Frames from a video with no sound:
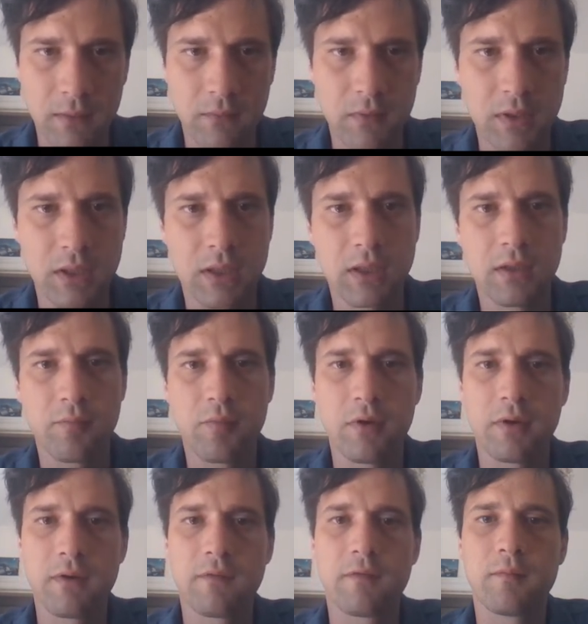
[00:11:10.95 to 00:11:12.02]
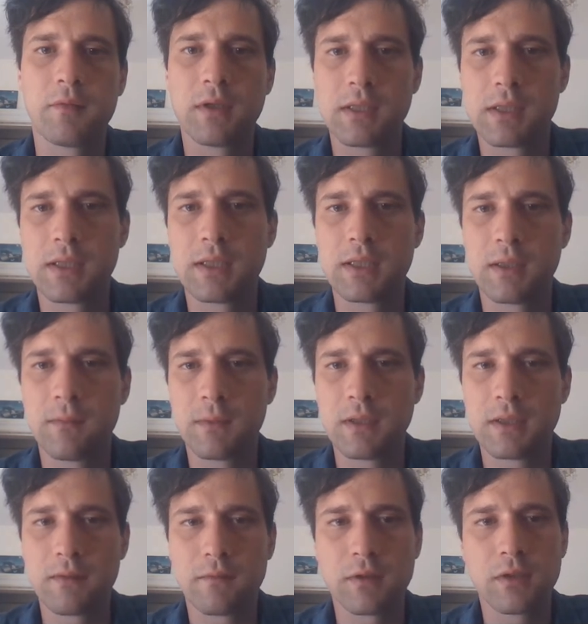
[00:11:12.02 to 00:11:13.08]
When she departed from us, it seemed
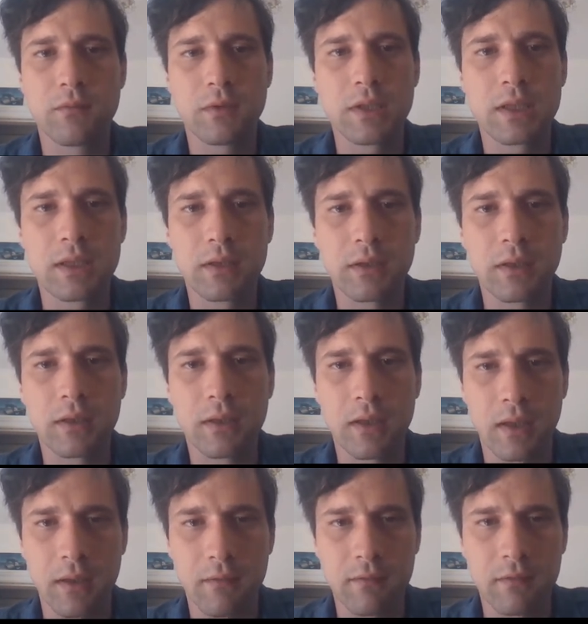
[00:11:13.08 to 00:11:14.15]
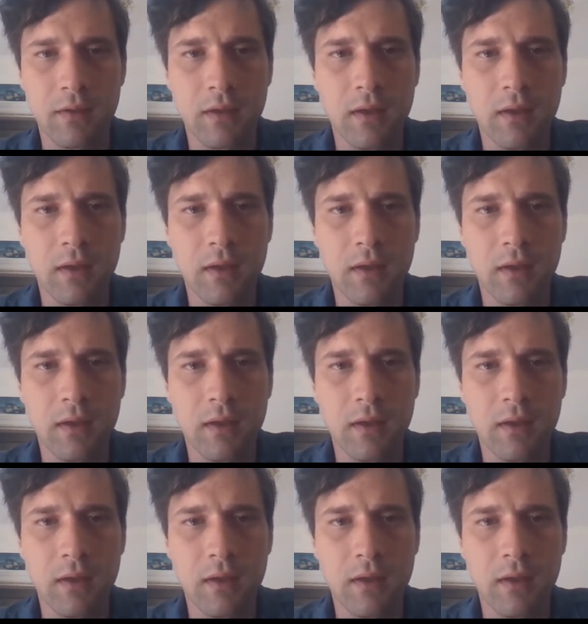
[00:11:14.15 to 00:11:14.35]
as if she were still alive